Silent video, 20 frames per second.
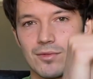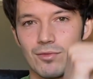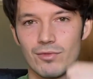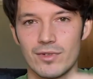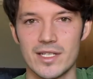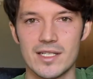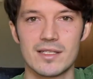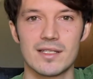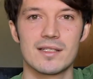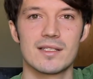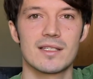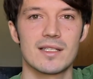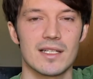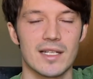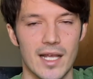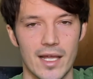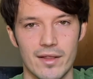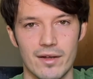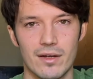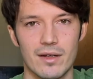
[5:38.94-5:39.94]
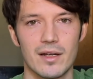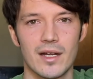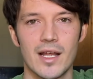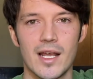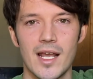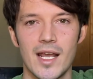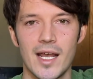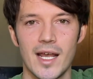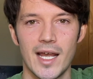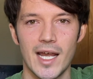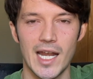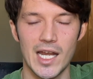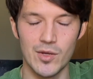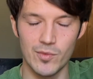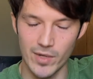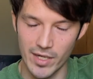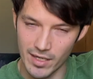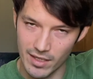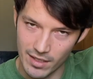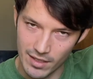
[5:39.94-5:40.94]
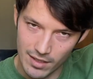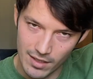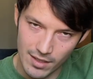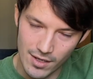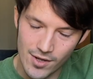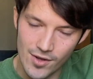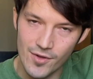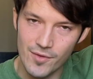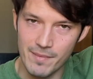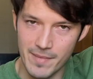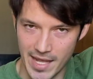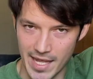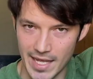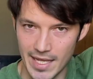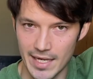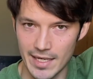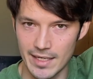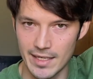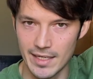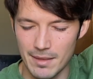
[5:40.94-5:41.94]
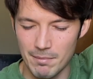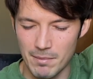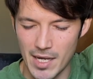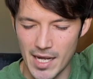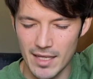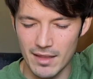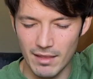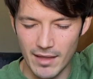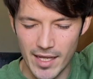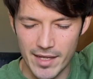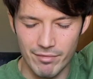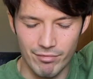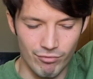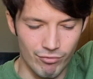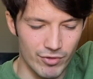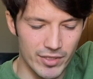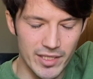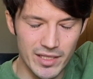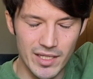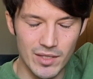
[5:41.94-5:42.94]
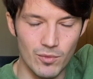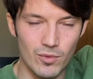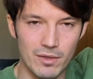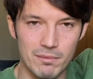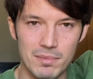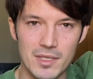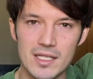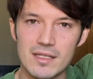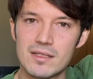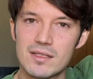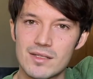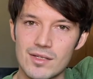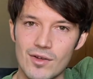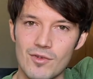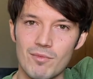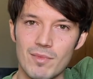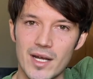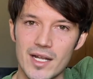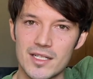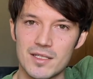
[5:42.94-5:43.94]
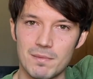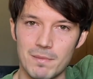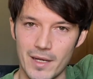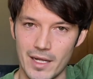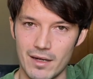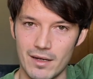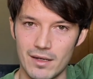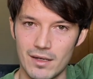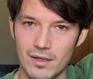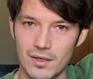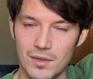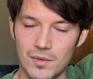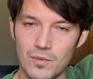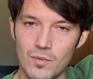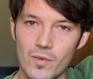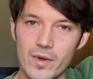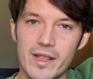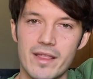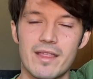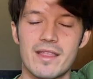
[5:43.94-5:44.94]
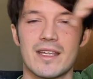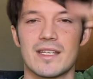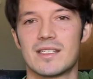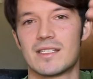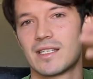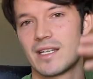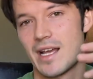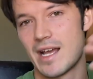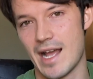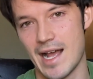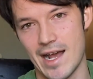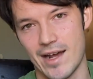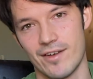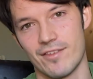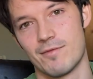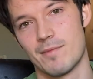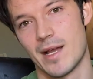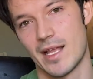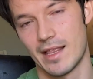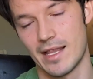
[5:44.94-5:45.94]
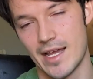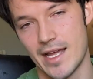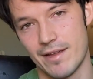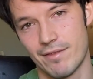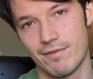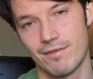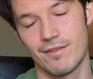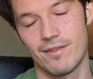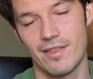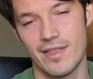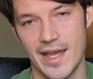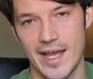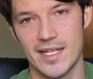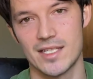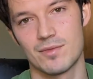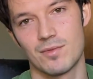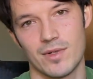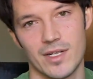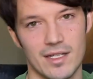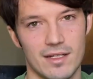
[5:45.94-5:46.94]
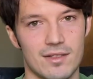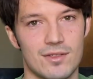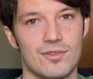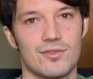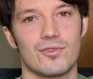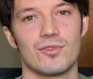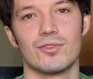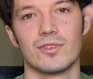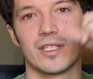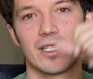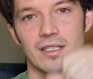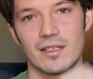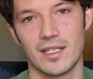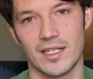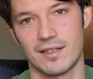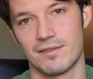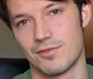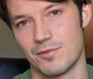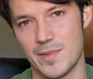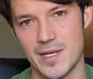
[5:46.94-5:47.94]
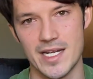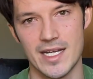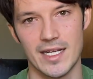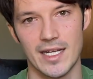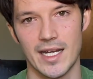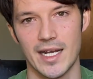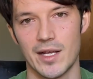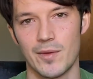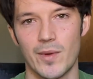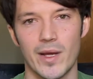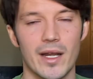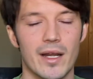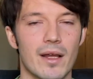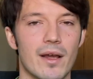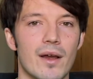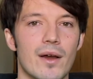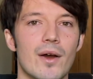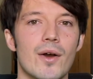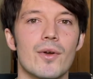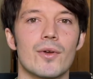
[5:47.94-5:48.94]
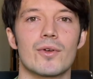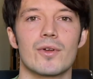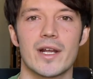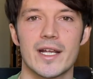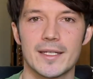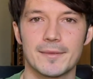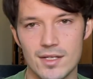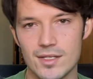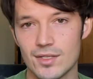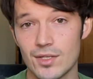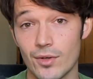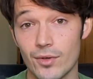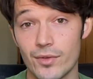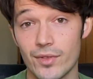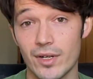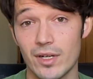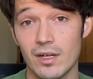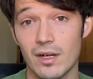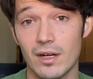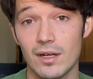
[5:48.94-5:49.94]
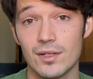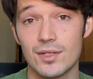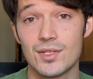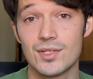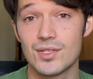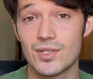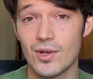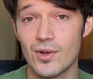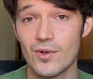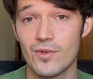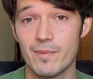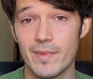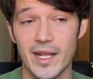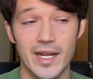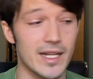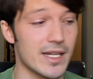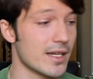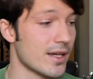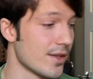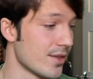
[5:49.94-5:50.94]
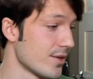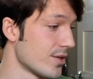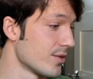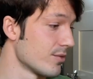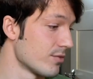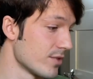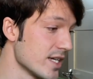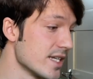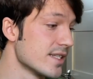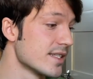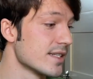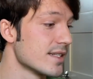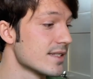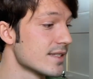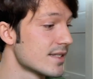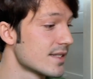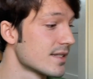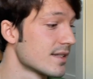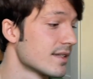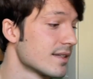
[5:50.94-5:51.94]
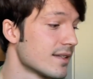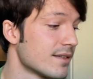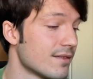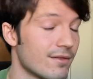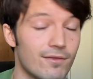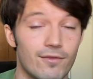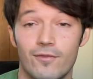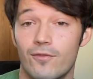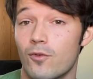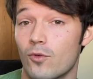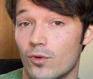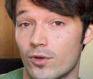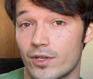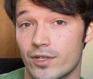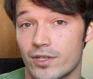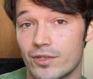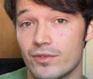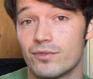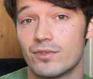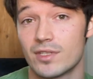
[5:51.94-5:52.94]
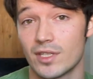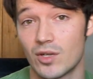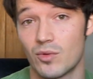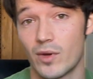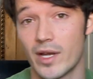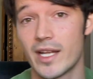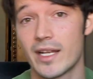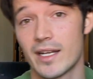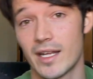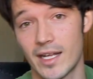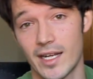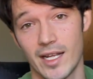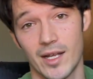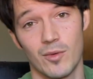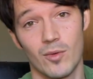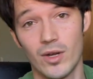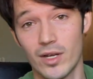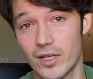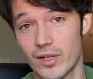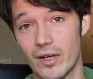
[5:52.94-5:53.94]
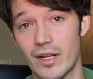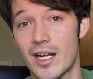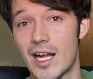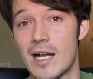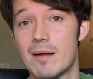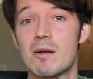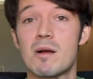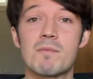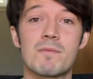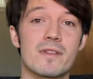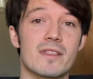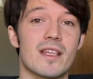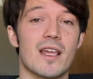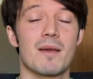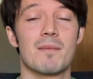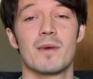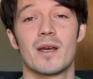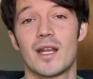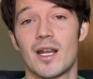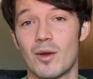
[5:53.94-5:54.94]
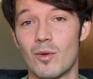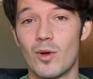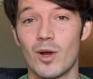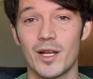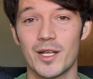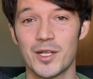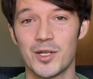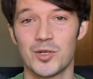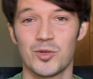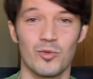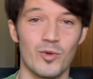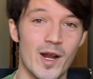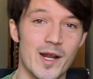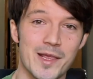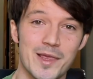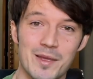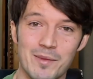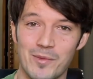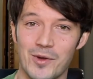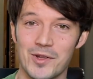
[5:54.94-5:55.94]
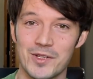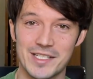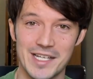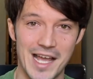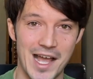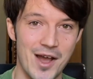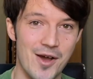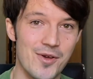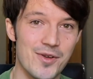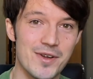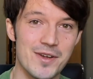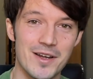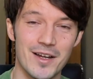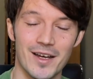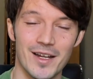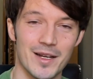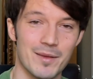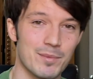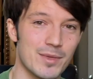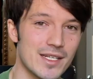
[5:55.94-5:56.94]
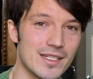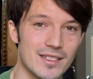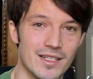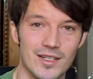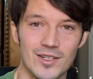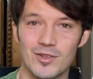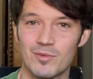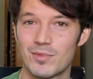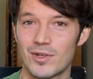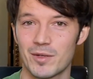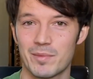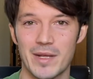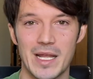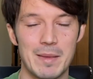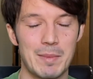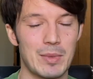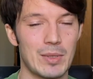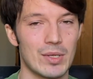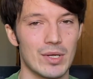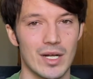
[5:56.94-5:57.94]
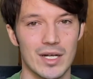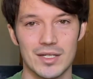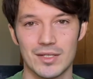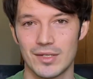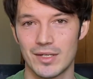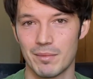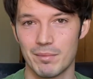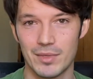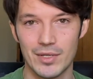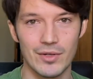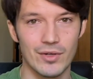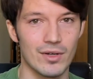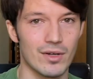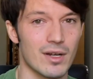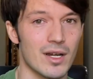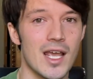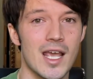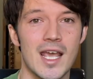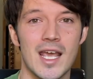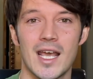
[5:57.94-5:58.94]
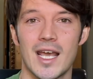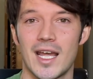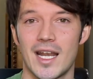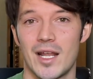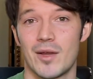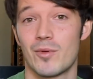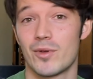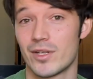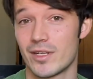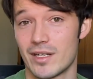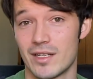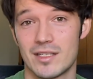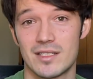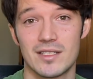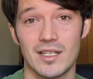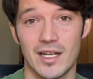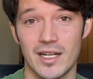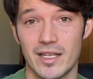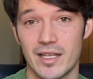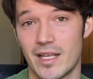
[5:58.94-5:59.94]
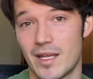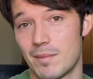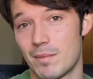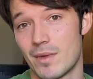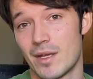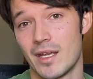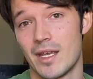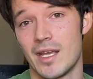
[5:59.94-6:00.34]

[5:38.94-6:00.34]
reasons together, and I went, oh man, my life really would be so much better with this out of my life. That's when it truly clicked for me, and I went, oh great. So there are so many other reasons for you to quit, and I want you to come up with them, and I want you to write them all down on a piece of notebook paper on your computer, and I want you to study them.